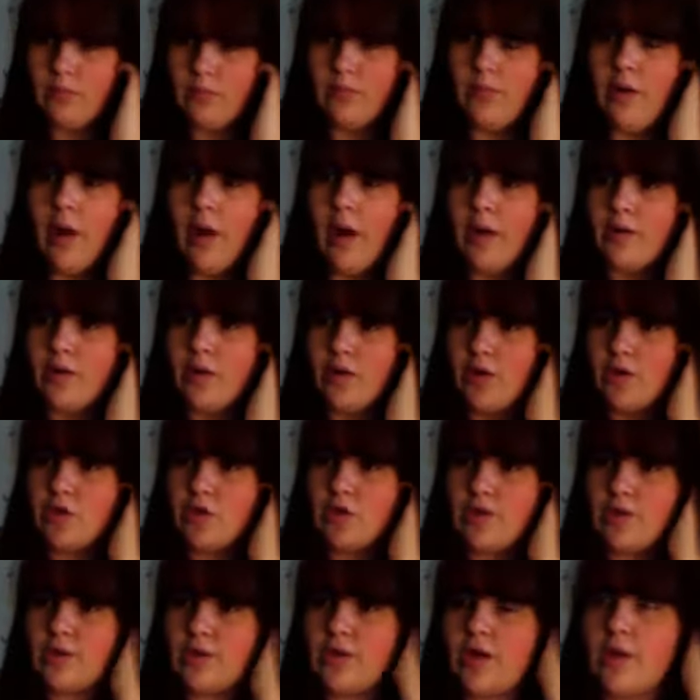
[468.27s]
I don't know, I
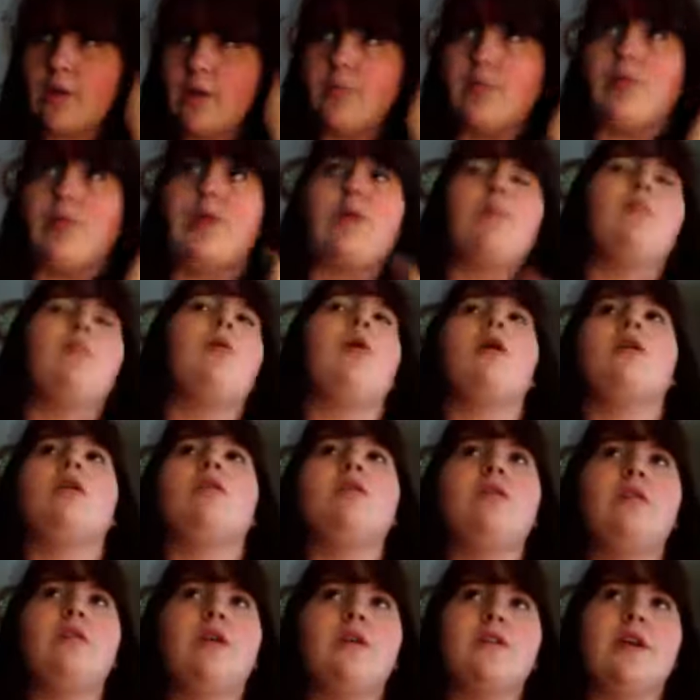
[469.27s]
should have stayed up and
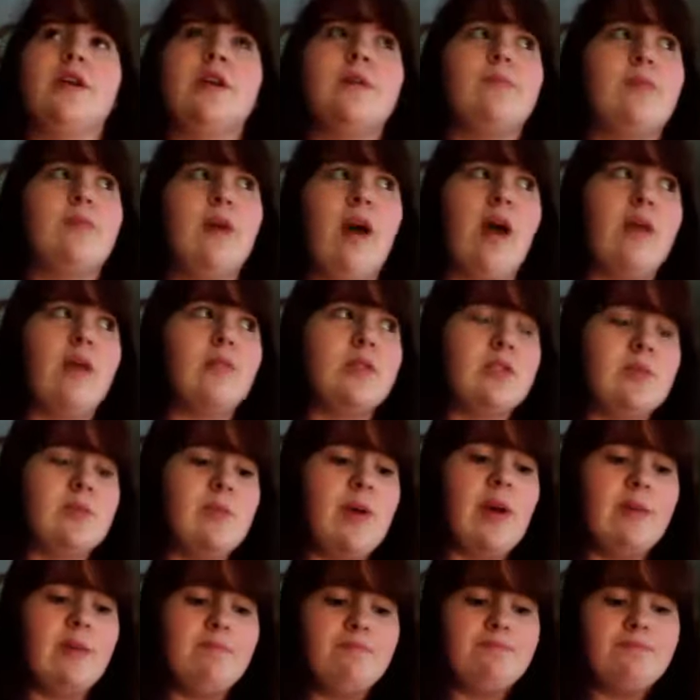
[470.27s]
partied all night, but I went to
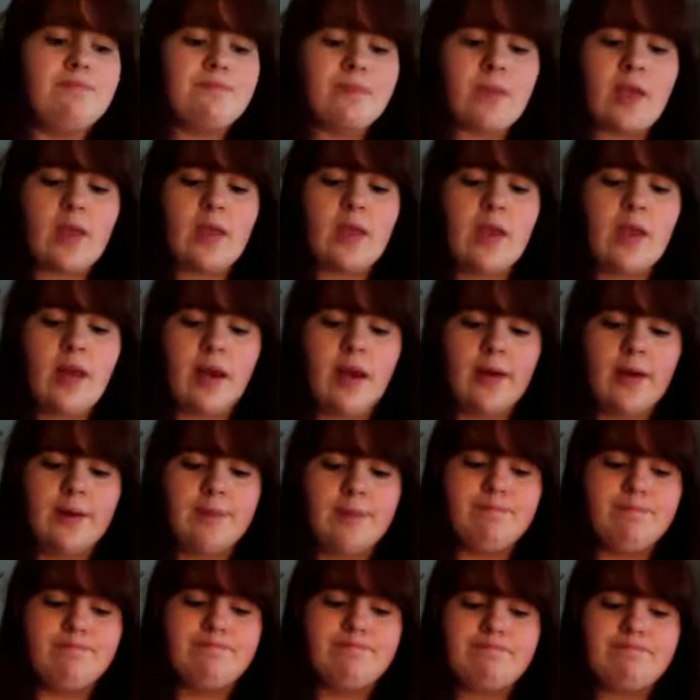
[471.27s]
bed,
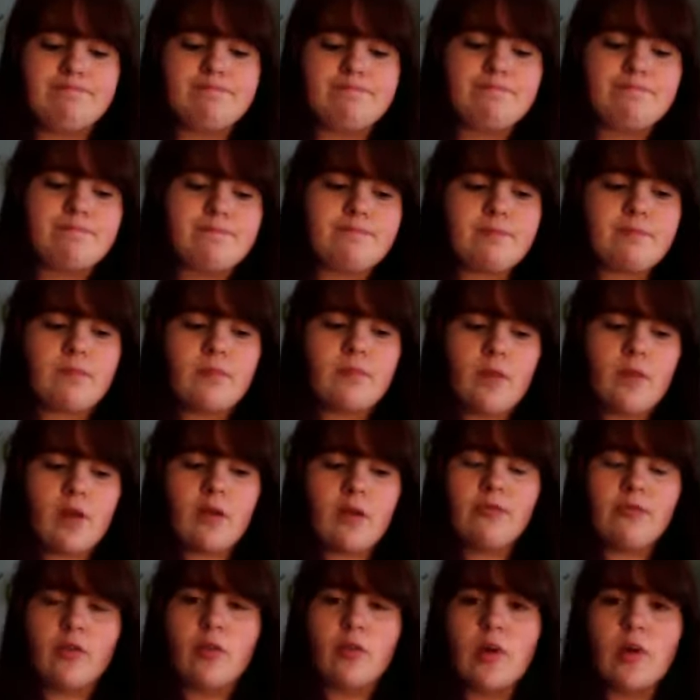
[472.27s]
and
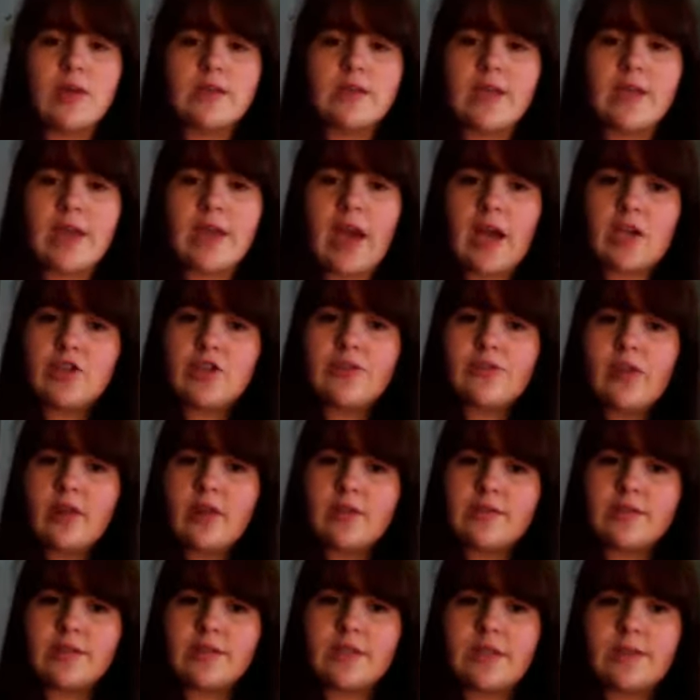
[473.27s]
for once, I actually fell
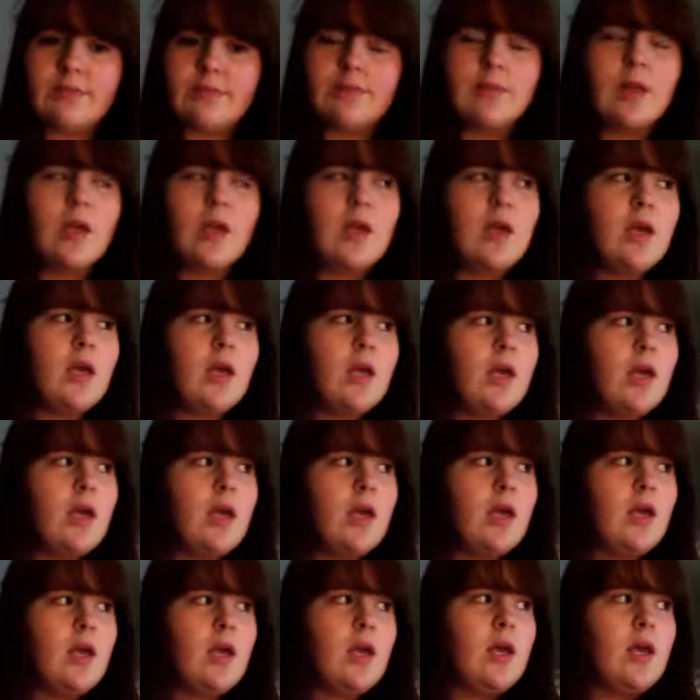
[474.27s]
asleep.
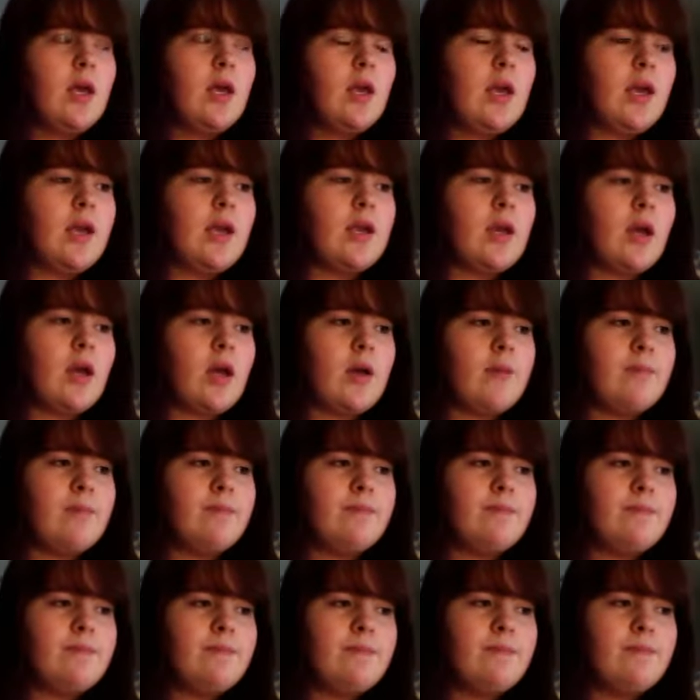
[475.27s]

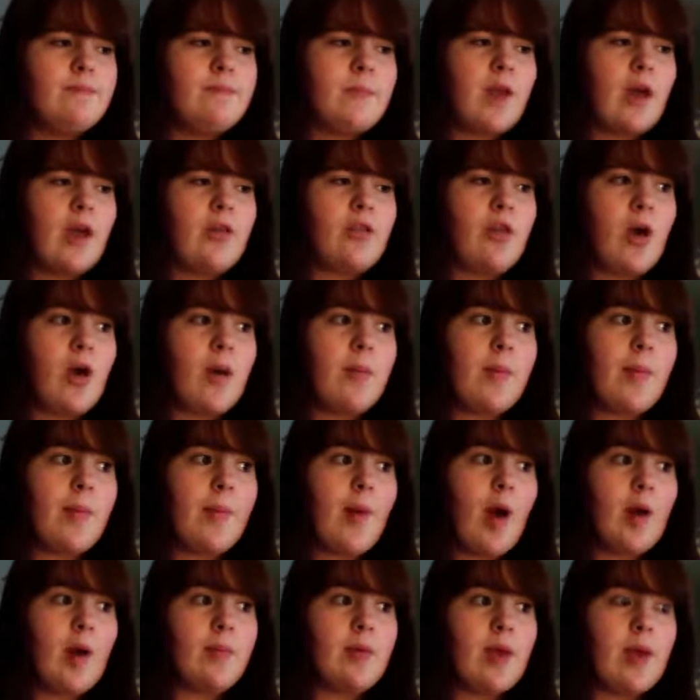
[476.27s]
And, I thought my
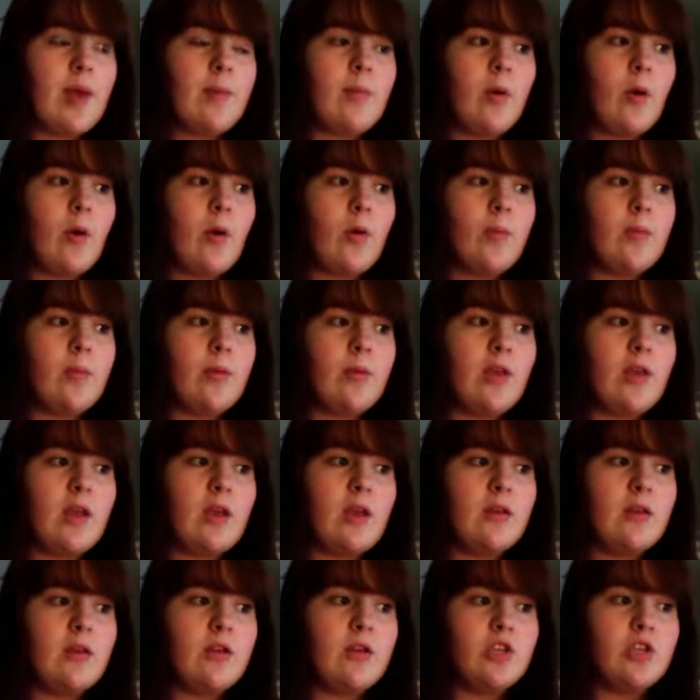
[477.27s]
mom came home, but
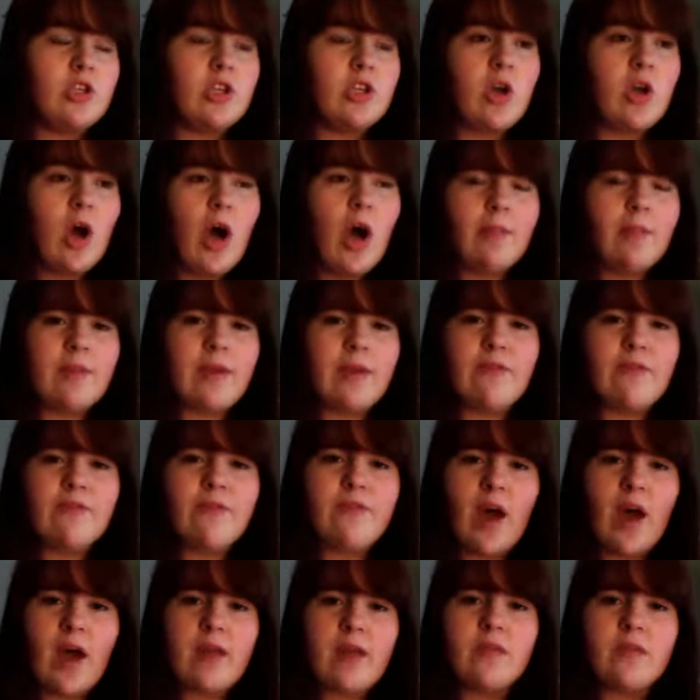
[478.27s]
then she called me at
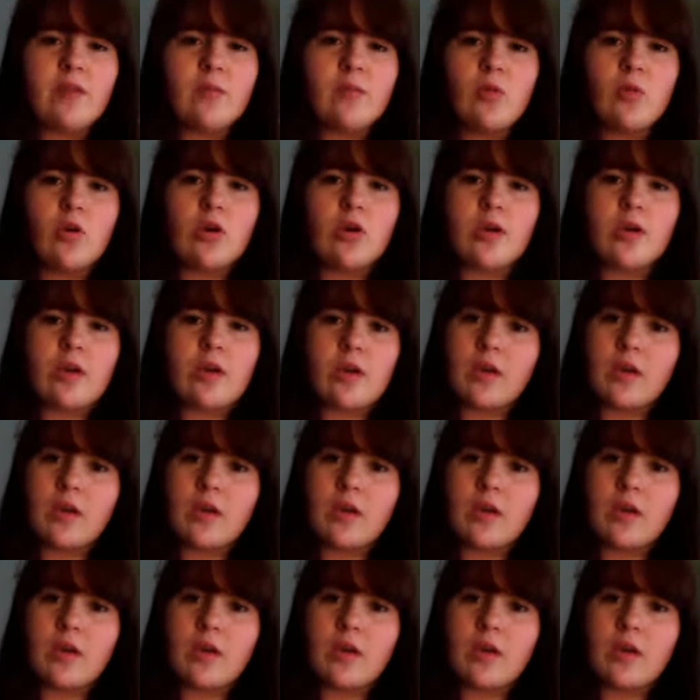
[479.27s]
5 in the morning,